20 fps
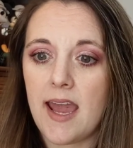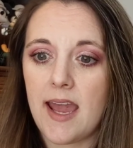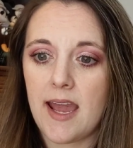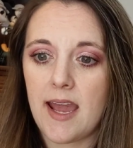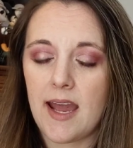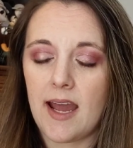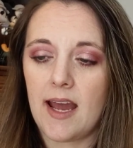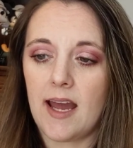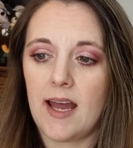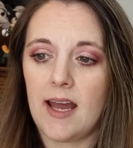
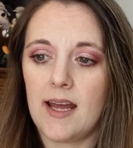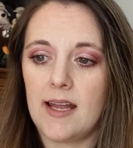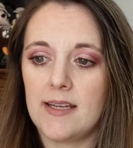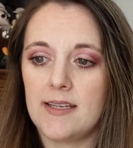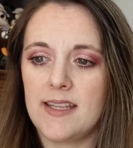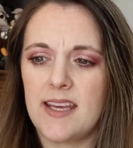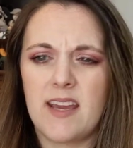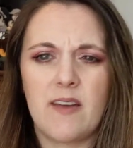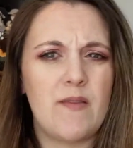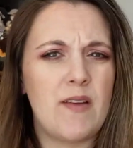
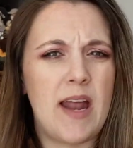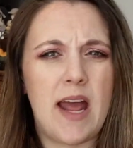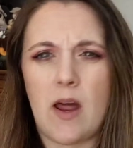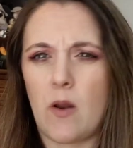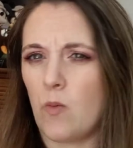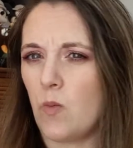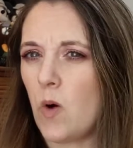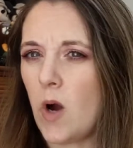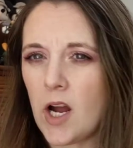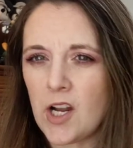and they even
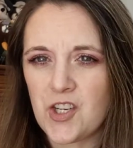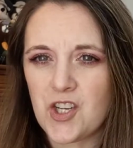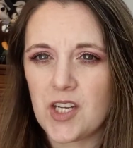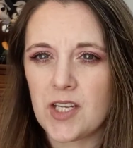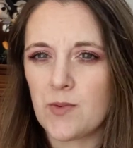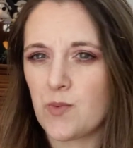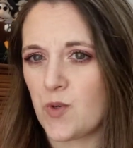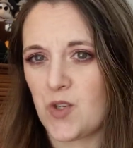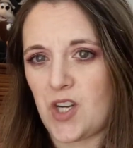had watches,